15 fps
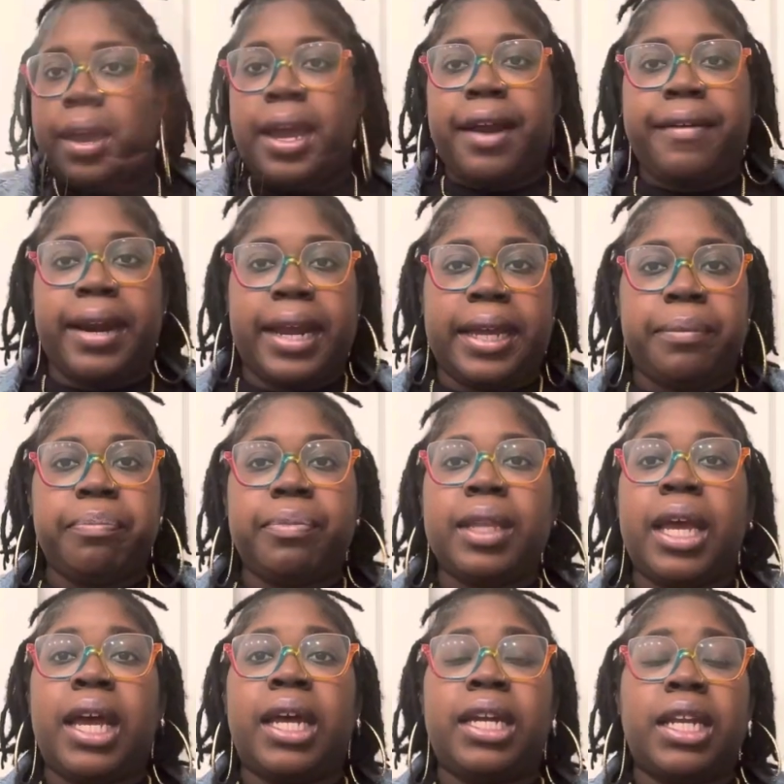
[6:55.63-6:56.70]
All right,
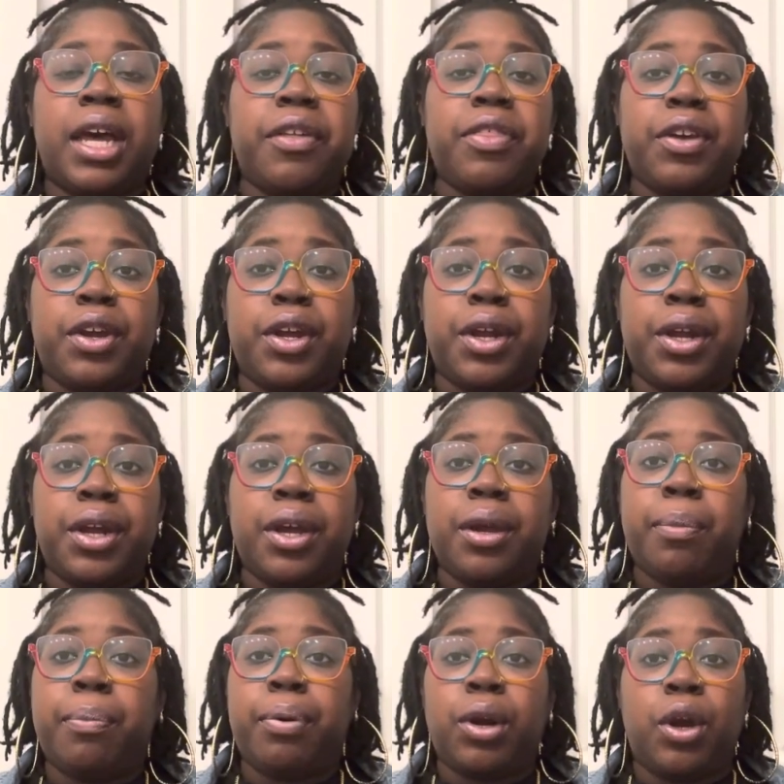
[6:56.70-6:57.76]
another
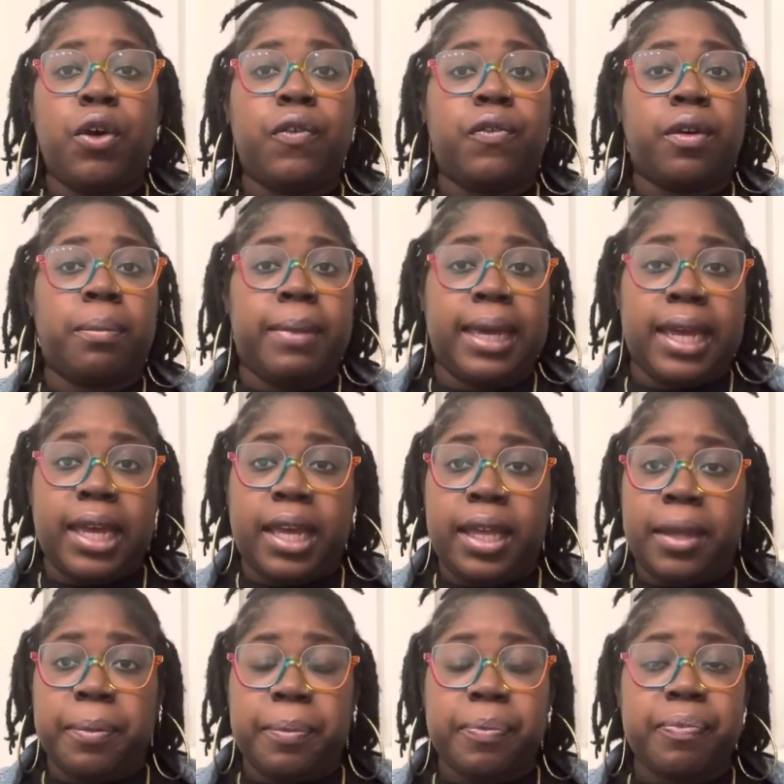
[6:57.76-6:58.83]
pro for me
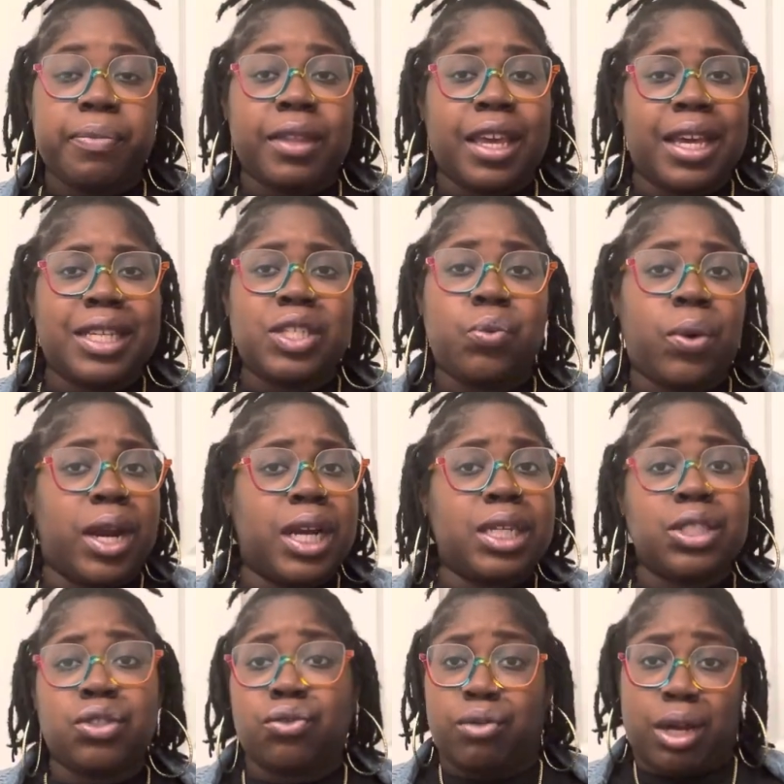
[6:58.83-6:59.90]
is wearing
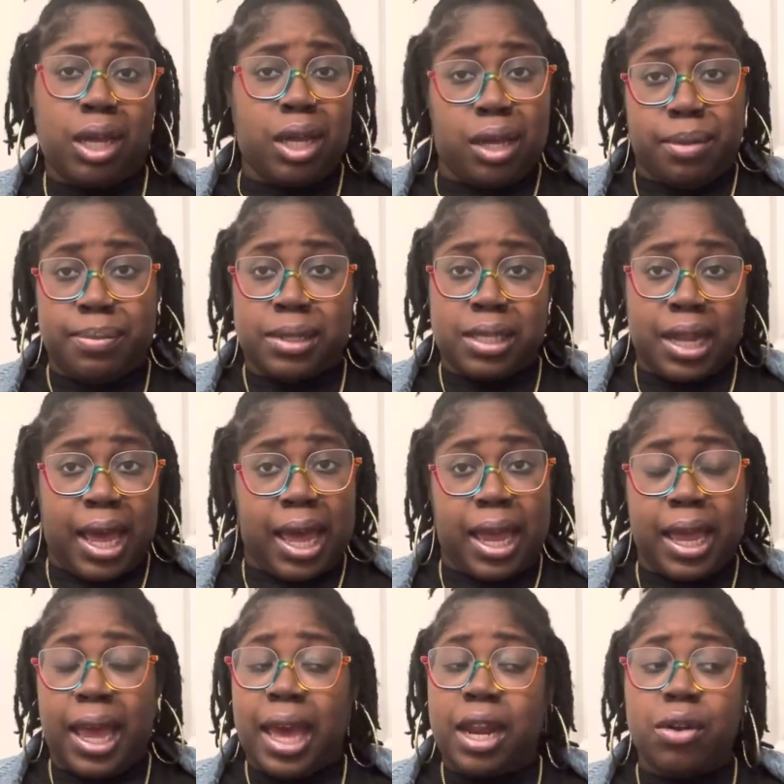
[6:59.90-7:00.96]
scrubs.
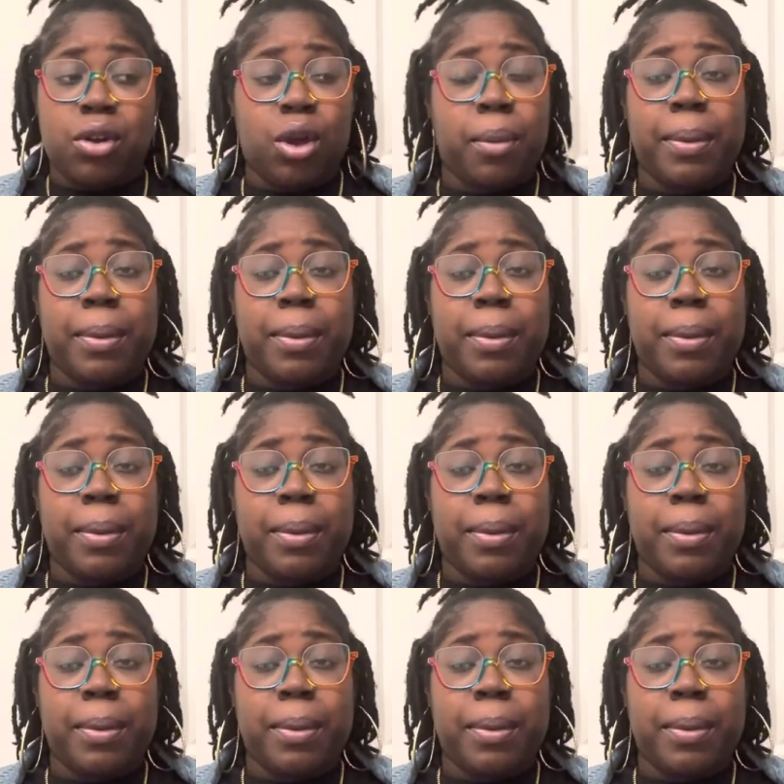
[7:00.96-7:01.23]
Like, I don't know